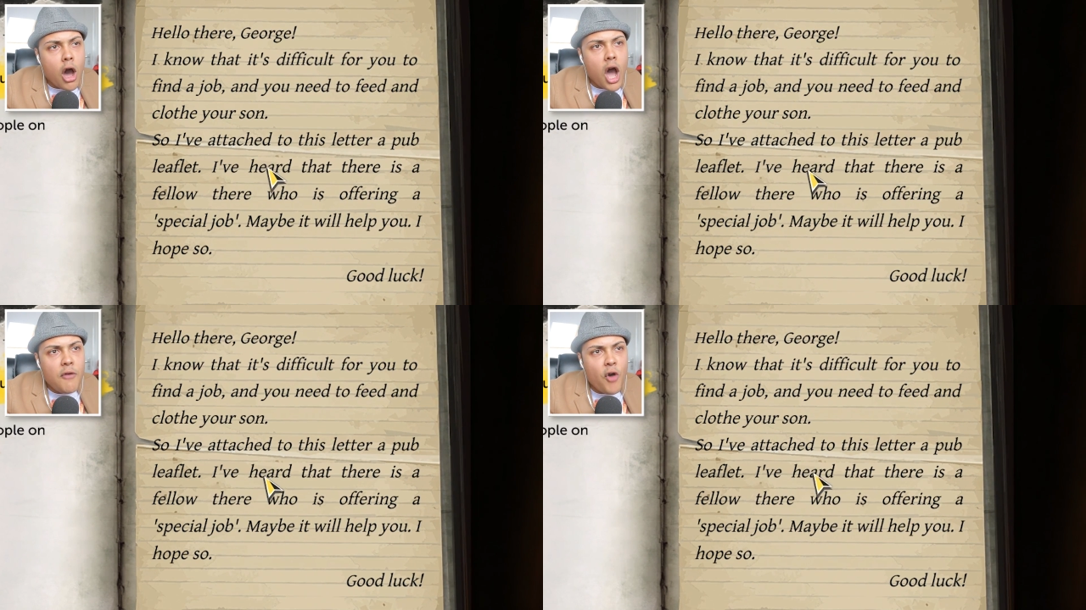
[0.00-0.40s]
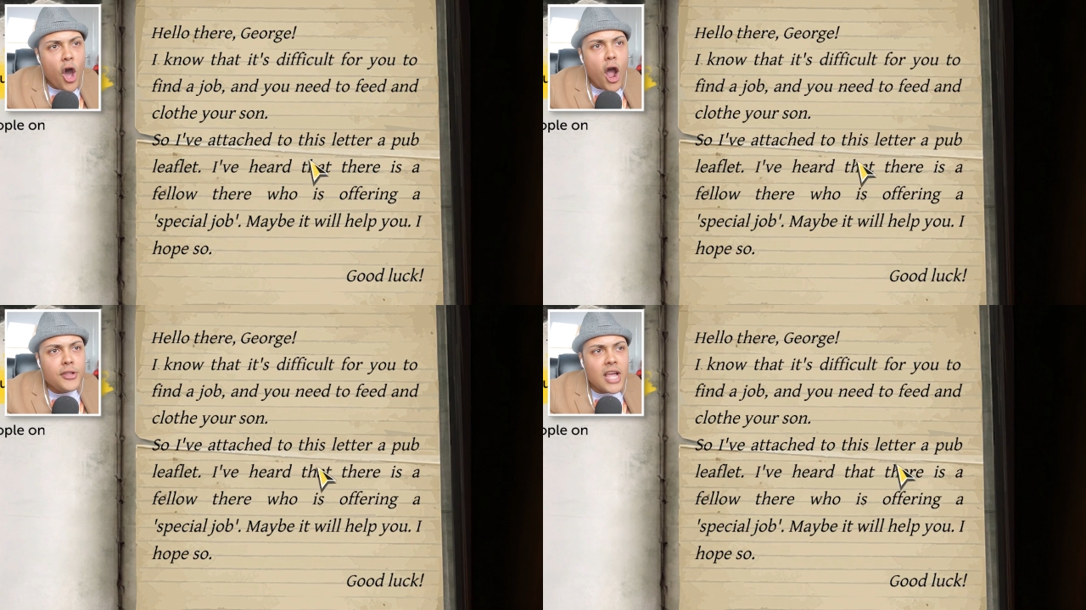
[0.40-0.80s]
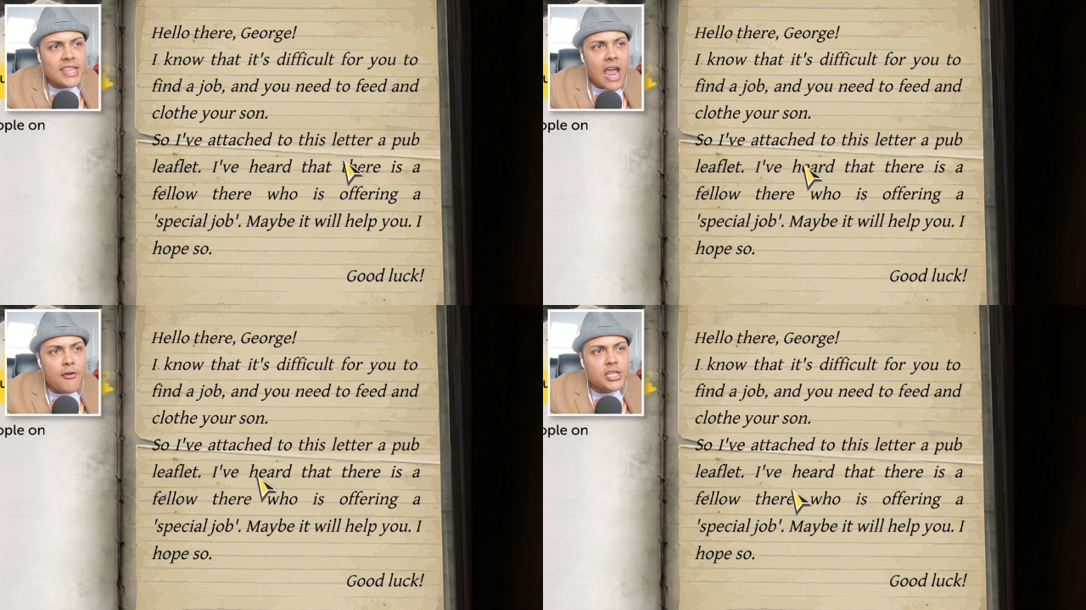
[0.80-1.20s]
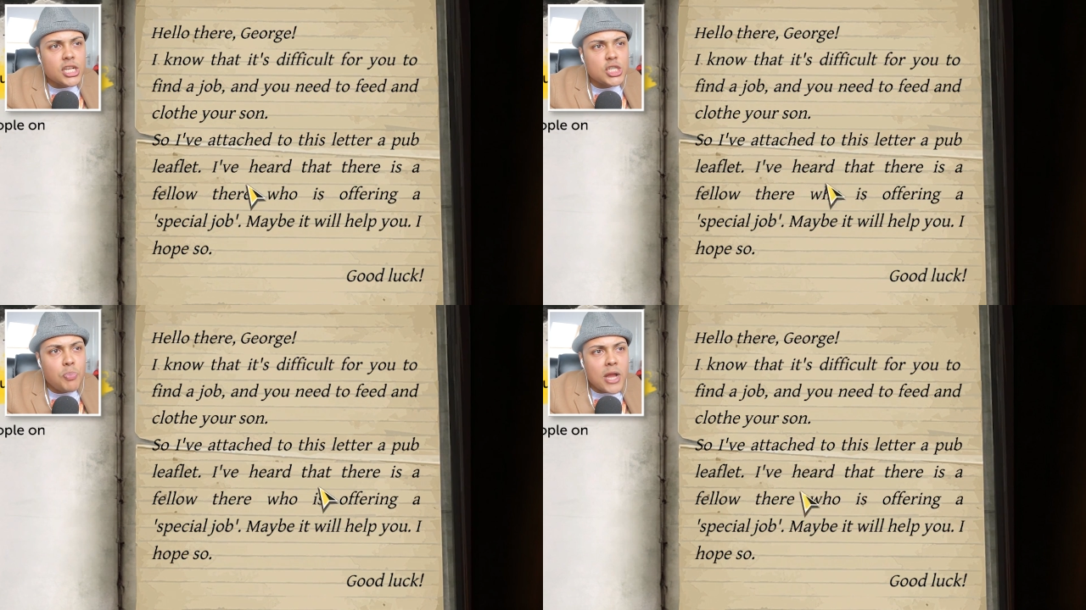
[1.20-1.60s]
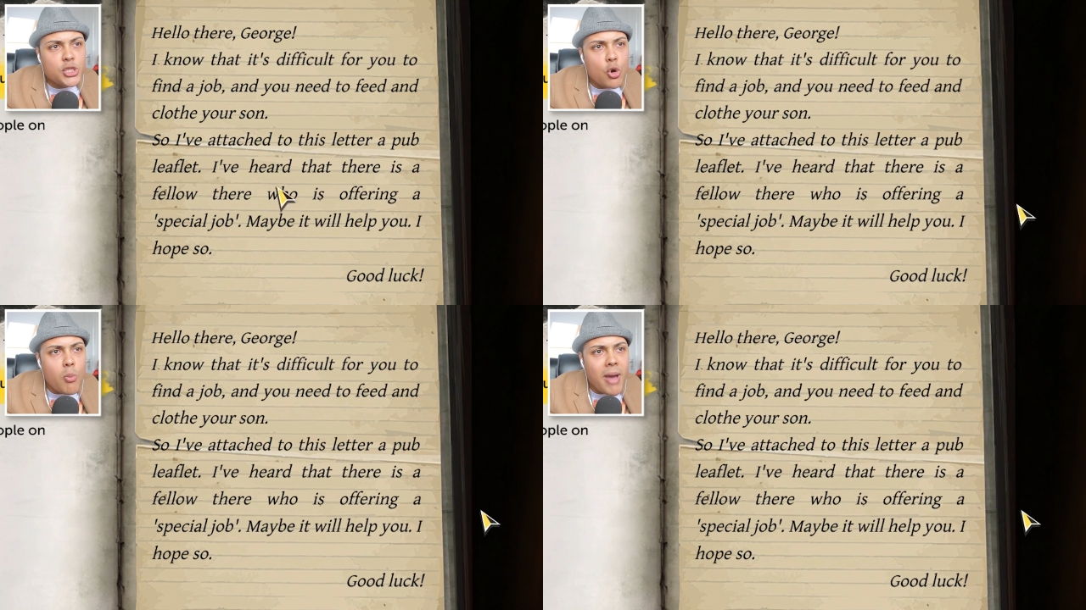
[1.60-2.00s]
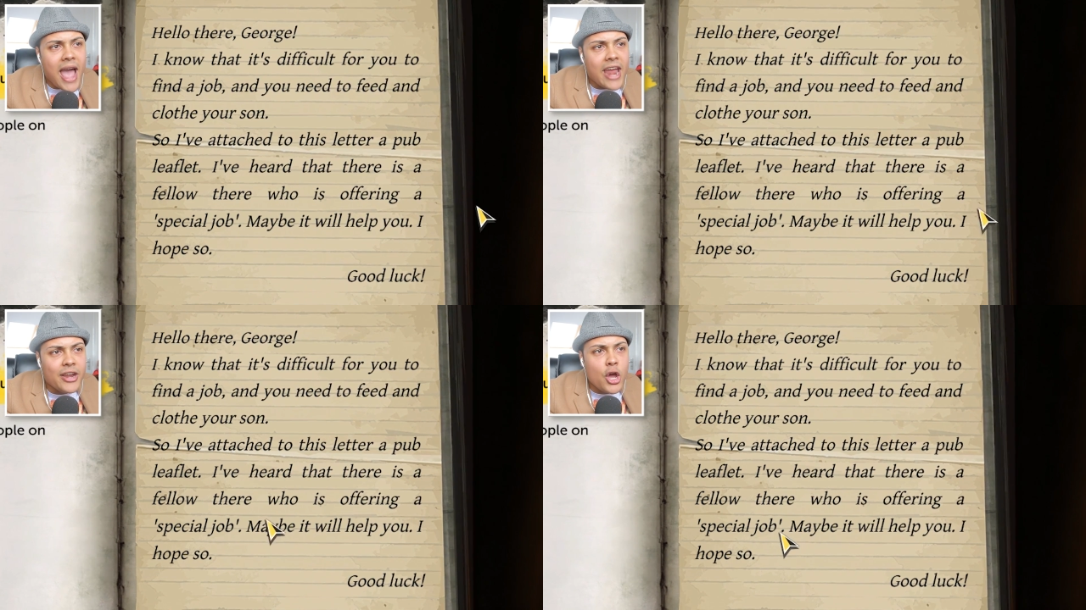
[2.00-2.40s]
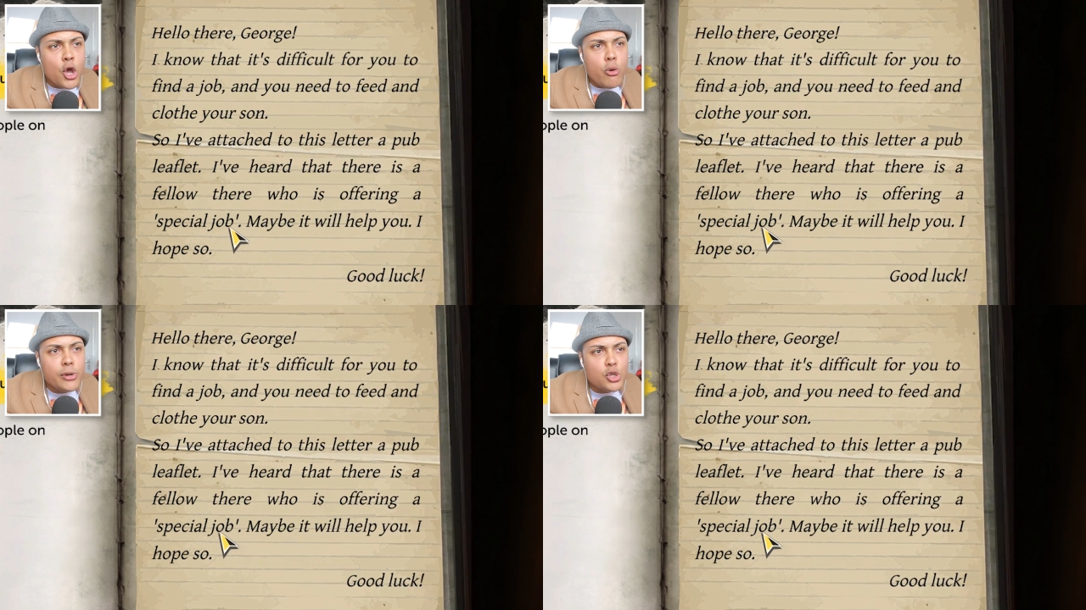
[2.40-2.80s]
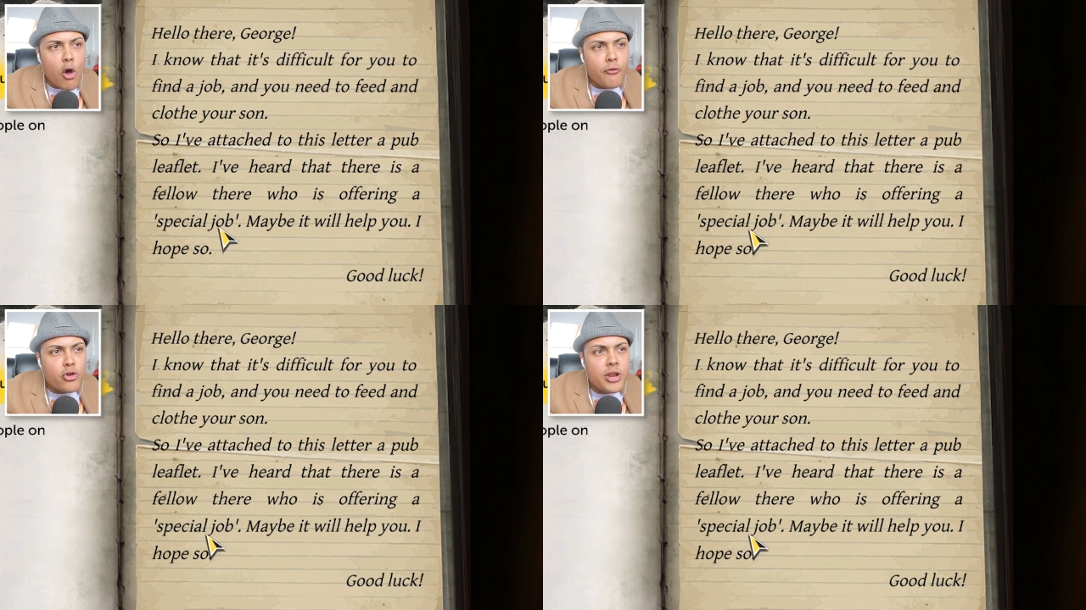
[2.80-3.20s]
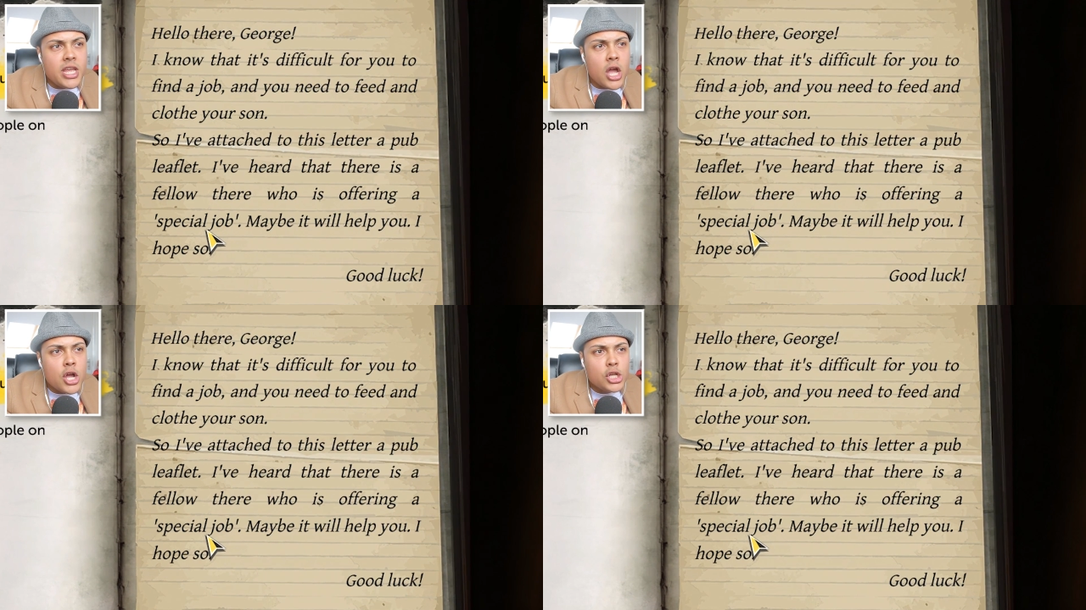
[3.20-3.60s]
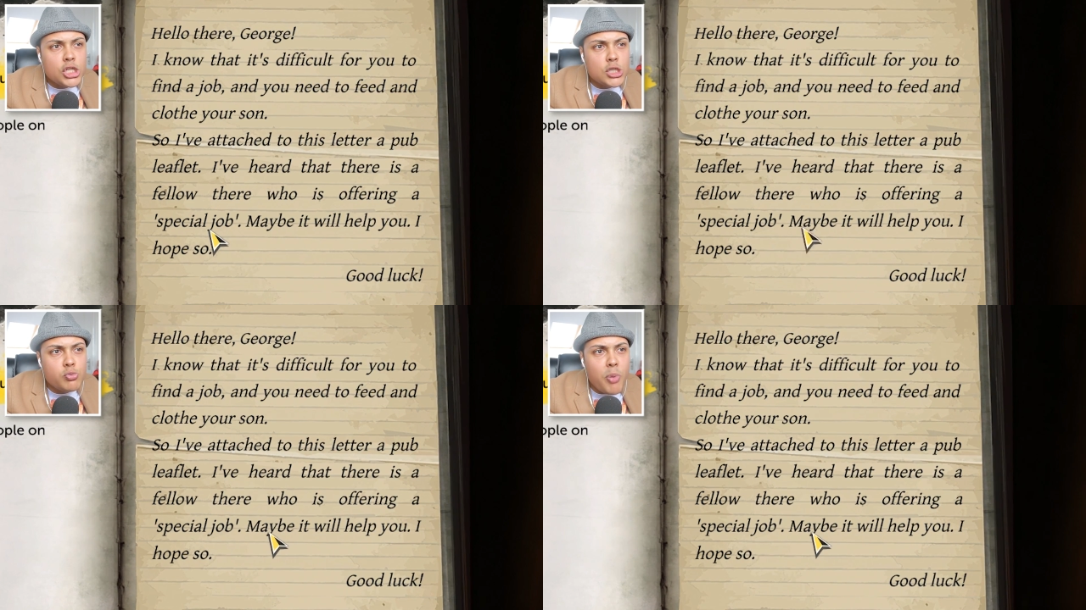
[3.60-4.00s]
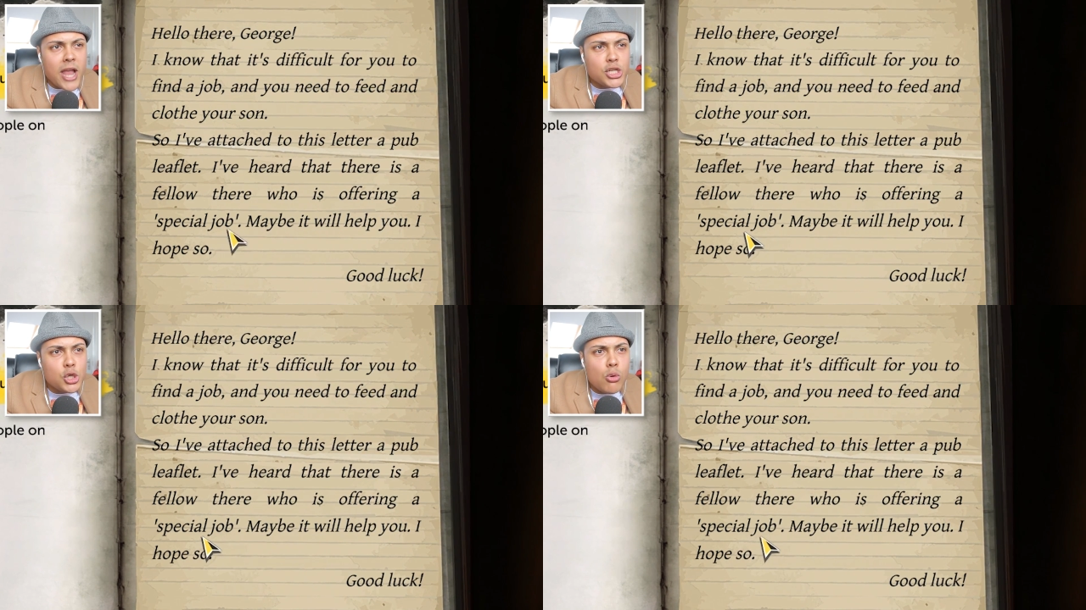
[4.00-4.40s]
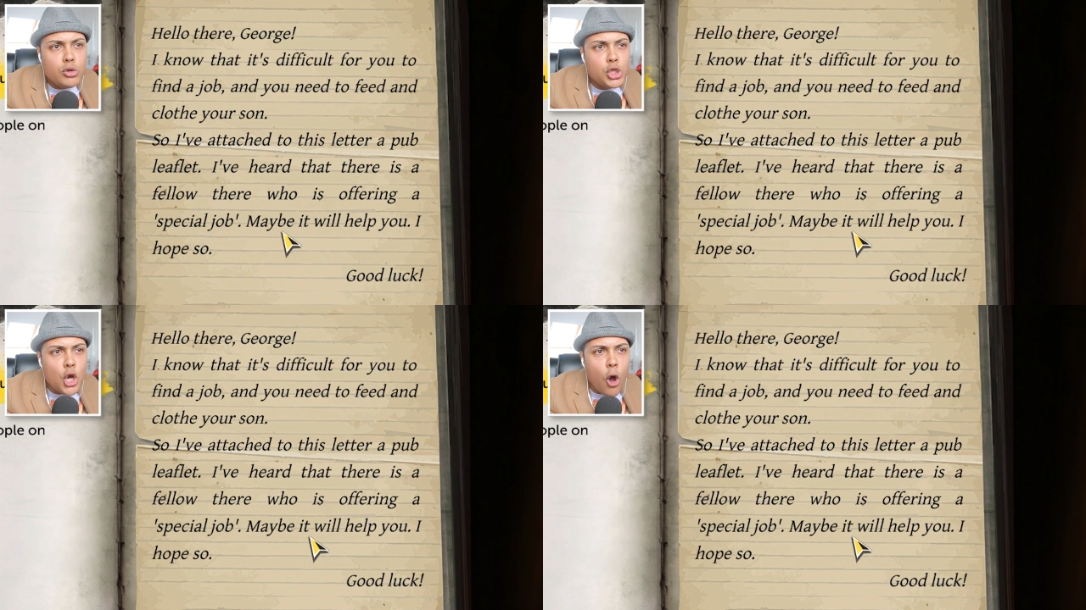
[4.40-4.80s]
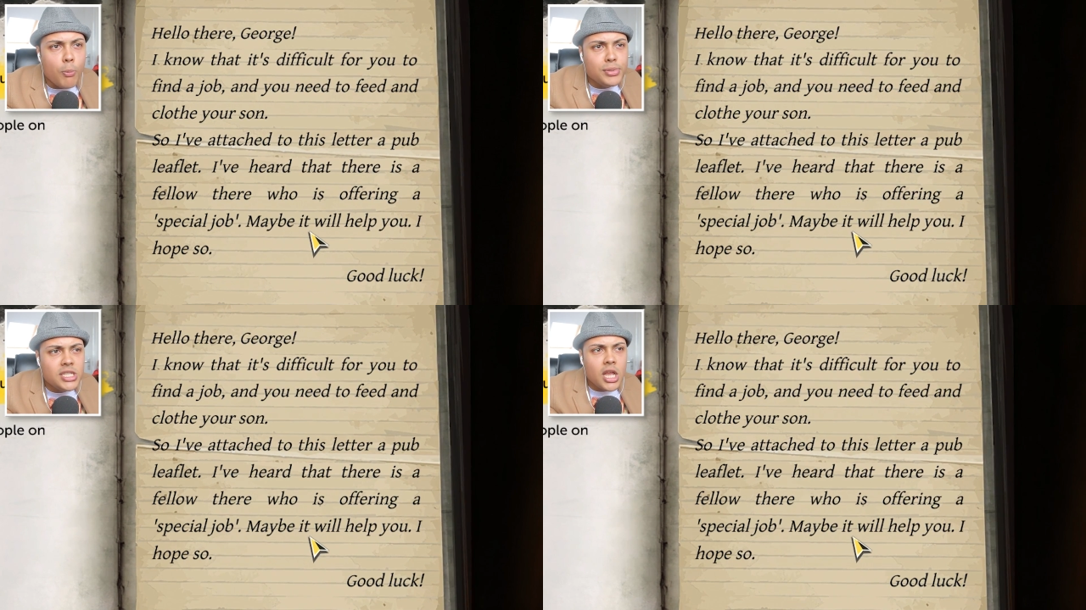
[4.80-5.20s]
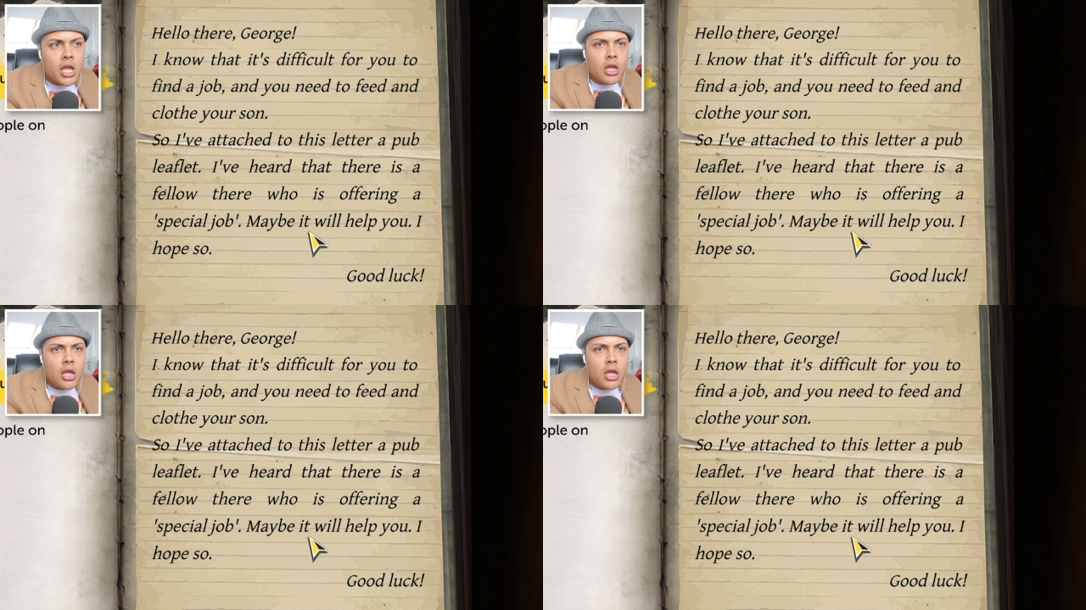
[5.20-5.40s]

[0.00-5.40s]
I've heard that there is a special man who is offering special jobs.